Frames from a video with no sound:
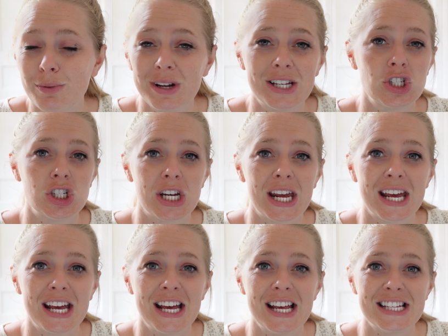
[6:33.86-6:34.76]
which
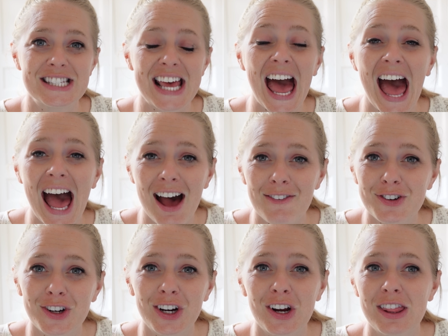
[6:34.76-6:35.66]
is
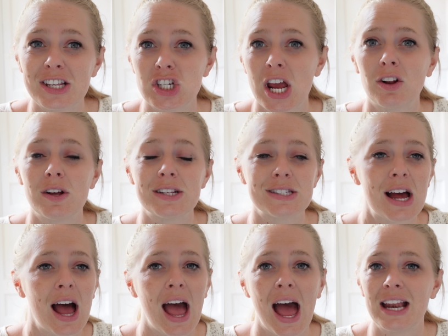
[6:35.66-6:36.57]
after the channel has
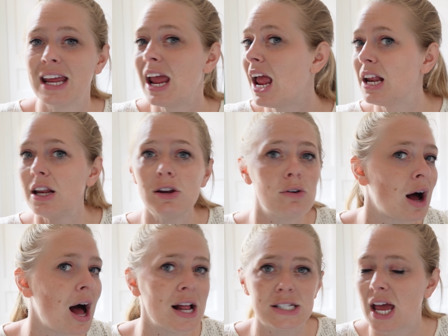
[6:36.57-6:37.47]
not had any new
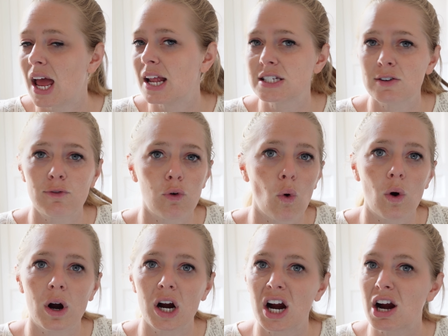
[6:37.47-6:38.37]
content
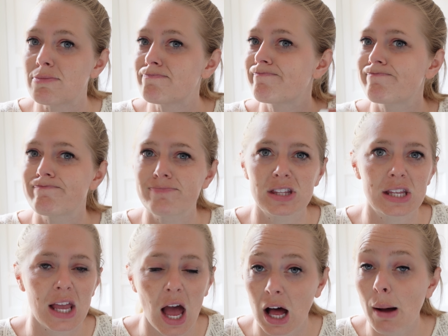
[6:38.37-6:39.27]
for
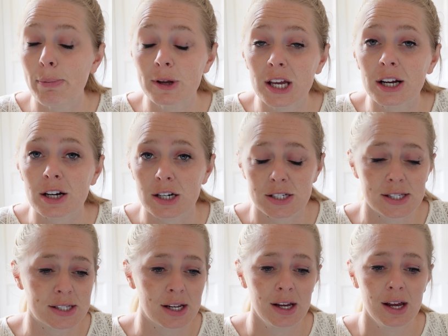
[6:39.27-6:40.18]
a couple years.